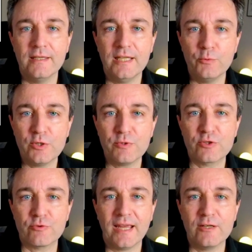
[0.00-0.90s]
in which we're
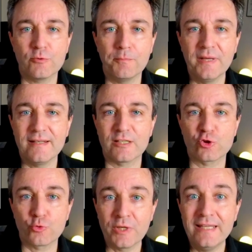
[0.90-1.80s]
trying to build a
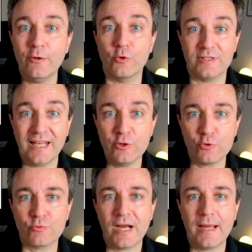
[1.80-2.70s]
tree or
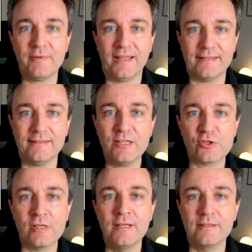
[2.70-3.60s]
dendrogram like
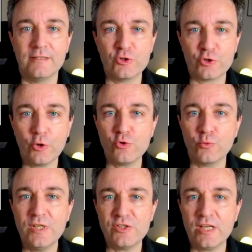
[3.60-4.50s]
this that shows
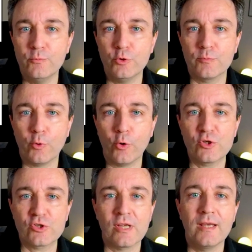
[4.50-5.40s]
which input
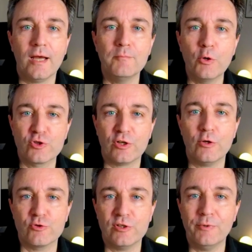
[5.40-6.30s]
points are most
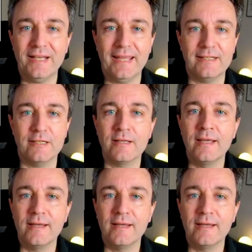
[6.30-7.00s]
closely related,